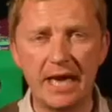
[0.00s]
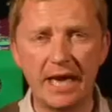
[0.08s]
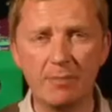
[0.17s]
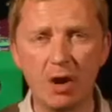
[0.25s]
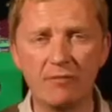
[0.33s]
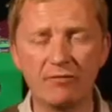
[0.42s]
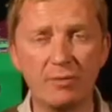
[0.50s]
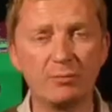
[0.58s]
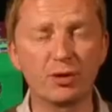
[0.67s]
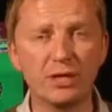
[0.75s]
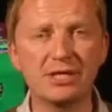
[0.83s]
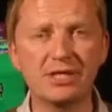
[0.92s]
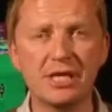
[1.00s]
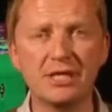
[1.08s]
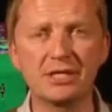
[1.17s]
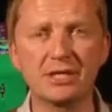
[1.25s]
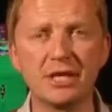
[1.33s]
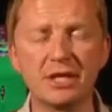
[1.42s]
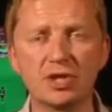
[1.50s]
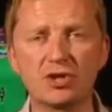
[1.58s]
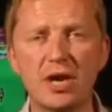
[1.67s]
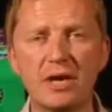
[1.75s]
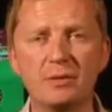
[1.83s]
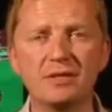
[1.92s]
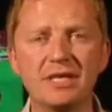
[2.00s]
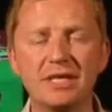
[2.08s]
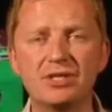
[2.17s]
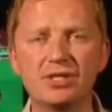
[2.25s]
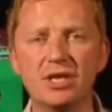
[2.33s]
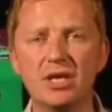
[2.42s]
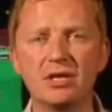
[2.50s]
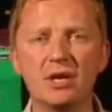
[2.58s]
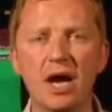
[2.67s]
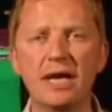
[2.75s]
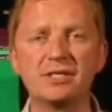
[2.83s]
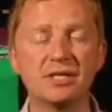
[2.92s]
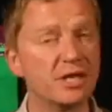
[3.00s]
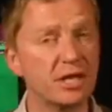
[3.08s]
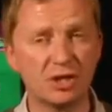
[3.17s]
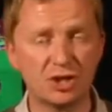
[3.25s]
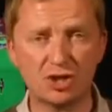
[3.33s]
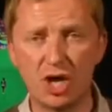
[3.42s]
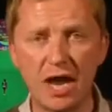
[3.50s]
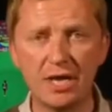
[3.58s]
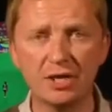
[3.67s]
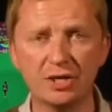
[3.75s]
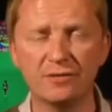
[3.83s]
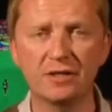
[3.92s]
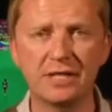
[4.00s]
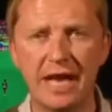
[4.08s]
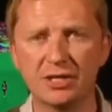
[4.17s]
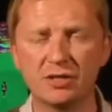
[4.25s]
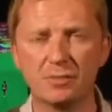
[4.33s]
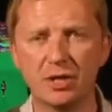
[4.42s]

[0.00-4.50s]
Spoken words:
came over in pre-season in a trade with DC United in exchange for Dax